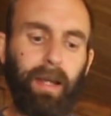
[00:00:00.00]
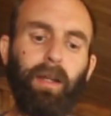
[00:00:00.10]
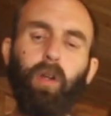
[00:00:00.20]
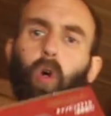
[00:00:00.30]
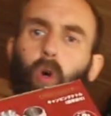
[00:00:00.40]
a
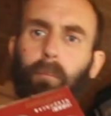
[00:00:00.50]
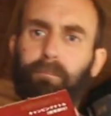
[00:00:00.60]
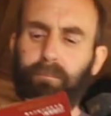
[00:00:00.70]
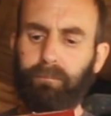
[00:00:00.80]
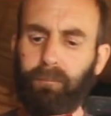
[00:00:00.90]
little
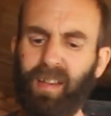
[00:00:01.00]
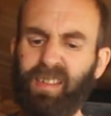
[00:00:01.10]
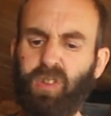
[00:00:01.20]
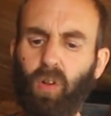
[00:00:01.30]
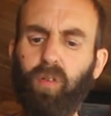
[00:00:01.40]

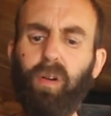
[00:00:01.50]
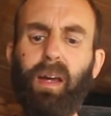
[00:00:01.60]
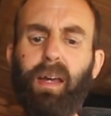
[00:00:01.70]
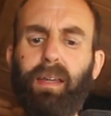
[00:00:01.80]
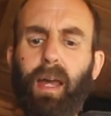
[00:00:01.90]
sort of
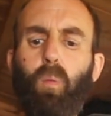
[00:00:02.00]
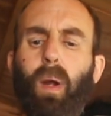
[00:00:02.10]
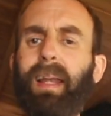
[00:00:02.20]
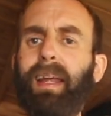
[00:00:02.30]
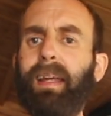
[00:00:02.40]
can
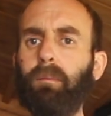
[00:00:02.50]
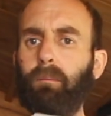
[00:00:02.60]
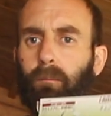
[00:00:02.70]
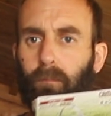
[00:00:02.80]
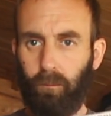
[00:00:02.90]
wheelie
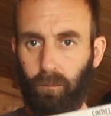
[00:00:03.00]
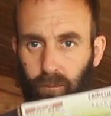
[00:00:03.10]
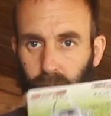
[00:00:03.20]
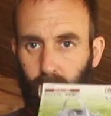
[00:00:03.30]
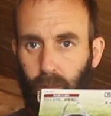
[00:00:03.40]

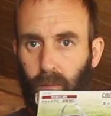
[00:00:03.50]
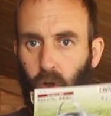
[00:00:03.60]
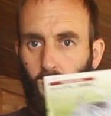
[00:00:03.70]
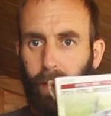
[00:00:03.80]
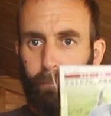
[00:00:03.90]

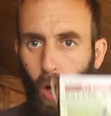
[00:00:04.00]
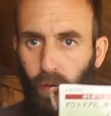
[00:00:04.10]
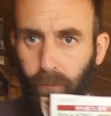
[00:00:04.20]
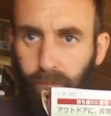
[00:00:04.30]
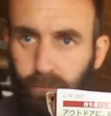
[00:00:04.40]
cook
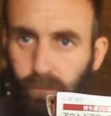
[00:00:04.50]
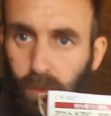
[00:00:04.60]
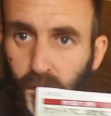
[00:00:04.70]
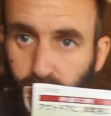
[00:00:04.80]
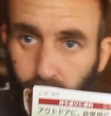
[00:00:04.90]
pot,
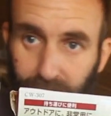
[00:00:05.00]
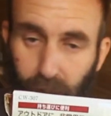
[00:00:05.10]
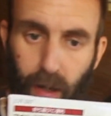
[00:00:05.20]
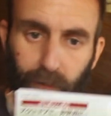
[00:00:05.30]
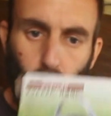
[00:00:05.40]
so that's
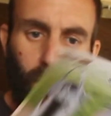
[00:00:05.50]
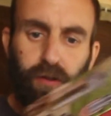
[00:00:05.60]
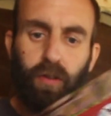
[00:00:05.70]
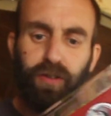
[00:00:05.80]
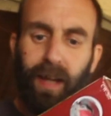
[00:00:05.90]
another one,
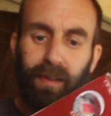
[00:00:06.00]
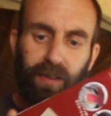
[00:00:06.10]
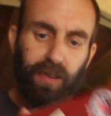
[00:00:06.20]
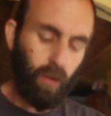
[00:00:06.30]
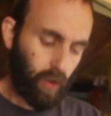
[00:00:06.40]
so a
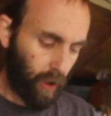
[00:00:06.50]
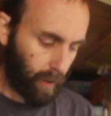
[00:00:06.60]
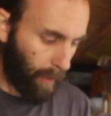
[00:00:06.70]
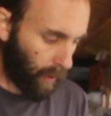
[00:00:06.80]
stainless steel cook